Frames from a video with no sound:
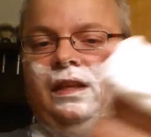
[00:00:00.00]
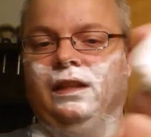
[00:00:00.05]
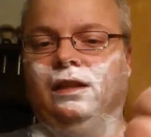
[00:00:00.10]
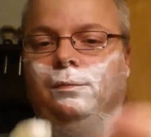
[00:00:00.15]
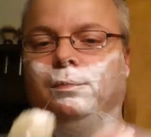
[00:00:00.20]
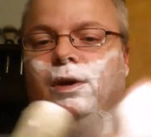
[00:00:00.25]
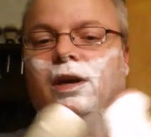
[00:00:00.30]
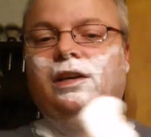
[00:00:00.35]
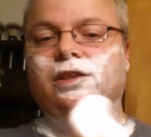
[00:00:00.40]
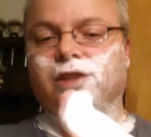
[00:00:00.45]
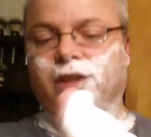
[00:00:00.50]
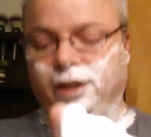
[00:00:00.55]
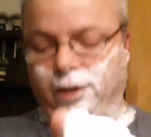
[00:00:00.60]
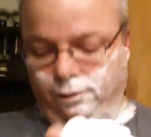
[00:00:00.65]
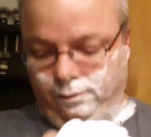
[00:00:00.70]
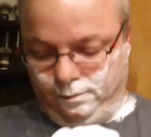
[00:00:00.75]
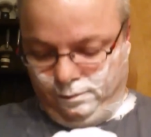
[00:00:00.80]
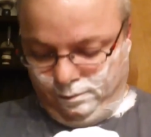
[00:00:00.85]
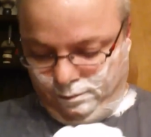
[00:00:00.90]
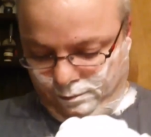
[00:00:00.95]
in the brush
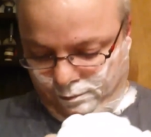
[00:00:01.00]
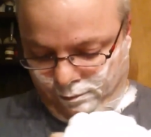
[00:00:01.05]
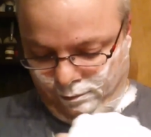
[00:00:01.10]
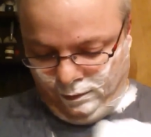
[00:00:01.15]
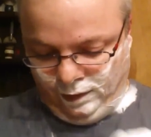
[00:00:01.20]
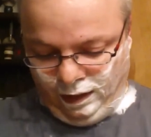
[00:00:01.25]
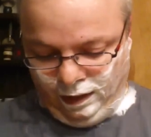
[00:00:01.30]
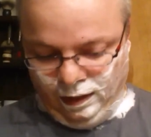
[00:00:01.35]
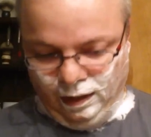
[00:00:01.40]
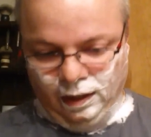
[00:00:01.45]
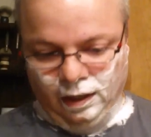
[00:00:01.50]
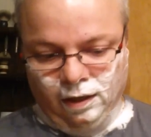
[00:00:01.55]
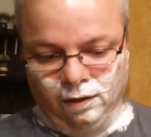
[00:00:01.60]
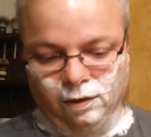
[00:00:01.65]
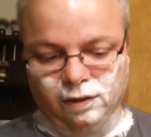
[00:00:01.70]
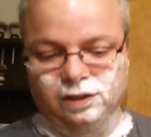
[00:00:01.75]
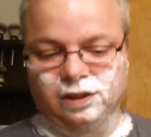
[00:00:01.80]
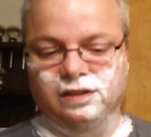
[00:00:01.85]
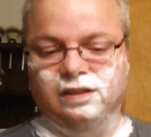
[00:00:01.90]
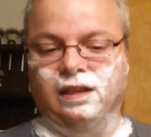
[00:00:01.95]
here,
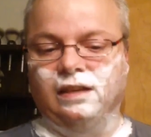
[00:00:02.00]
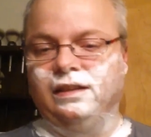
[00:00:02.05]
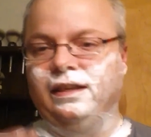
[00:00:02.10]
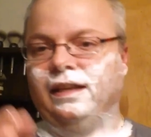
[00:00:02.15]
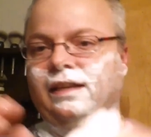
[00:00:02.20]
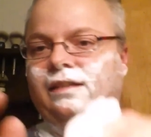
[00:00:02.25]
which is a